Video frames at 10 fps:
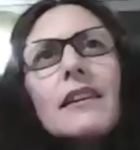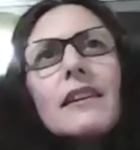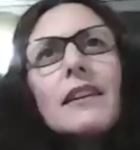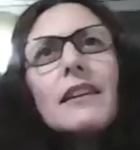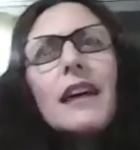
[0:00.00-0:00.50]

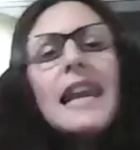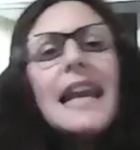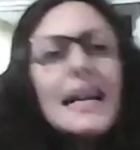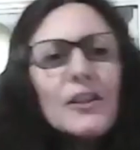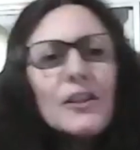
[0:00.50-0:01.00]
a
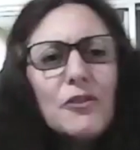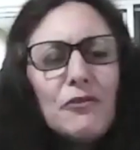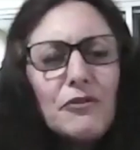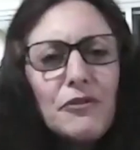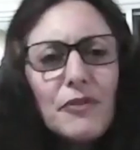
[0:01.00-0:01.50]
lack of
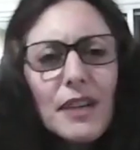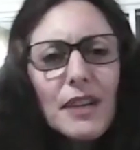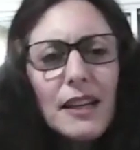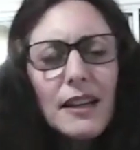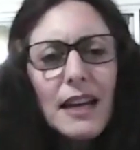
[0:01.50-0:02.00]

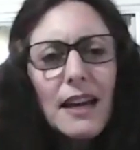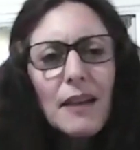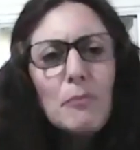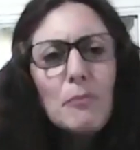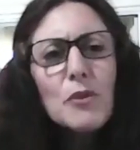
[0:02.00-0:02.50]

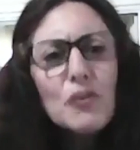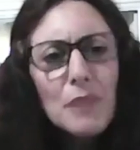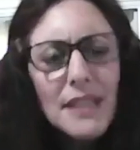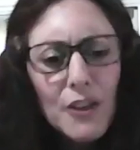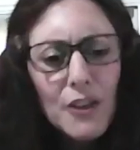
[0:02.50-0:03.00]

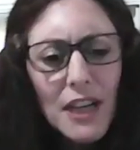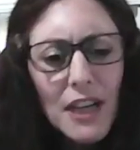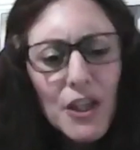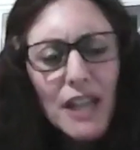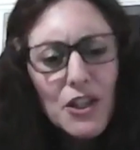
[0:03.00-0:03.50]
movement in our
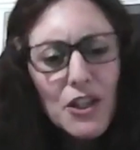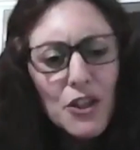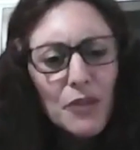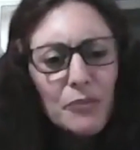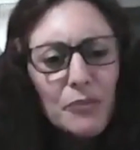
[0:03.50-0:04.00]

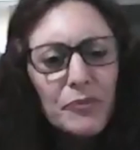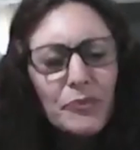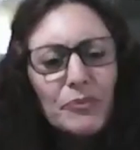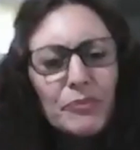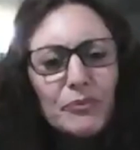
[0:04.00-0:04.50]
education
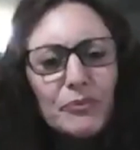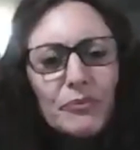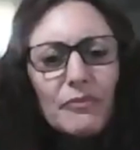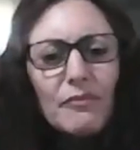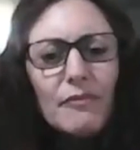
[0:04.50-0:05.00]

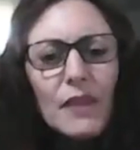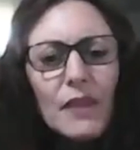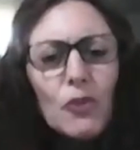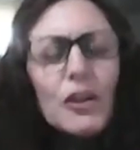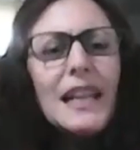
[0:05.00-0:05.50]

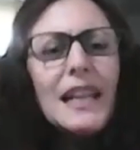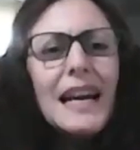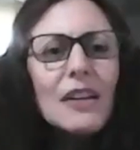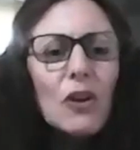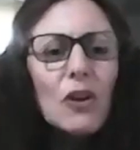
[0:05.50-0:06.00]
or a
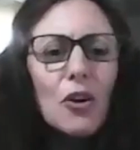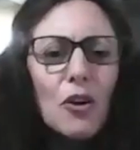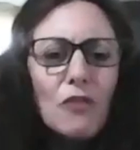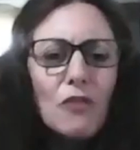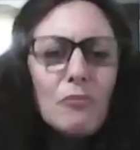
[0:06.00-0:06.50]
lack
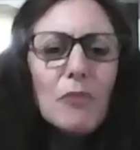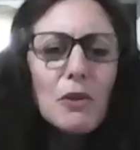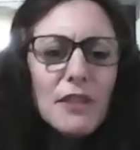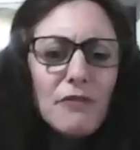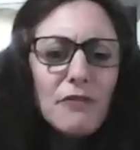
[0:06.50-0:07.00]
of
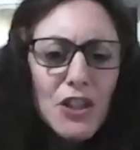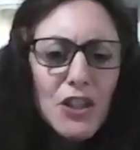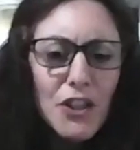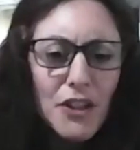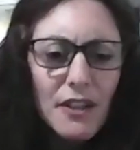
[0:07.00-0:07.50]

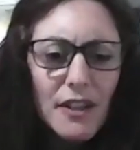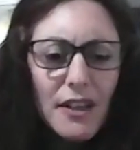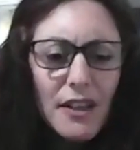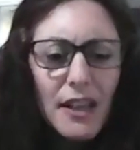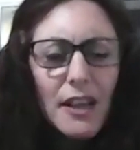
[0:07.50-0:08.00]
motivation,
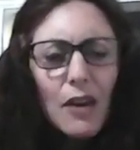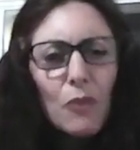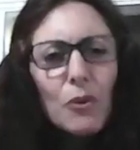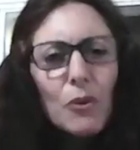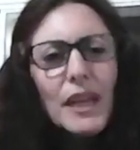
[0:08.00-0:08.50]

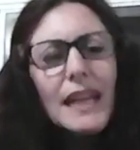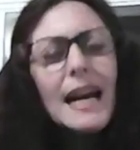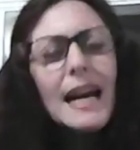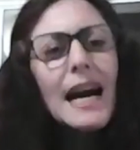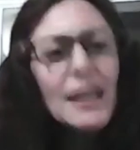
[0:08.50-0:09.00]
what it
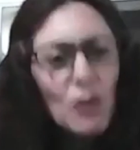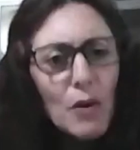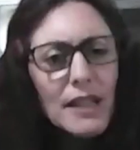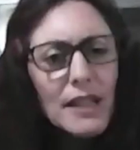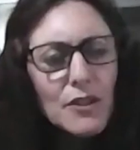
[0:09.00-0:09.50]
can
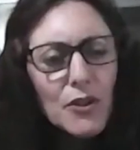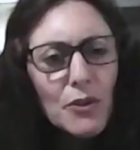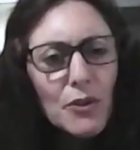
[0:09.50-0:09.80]
equate to,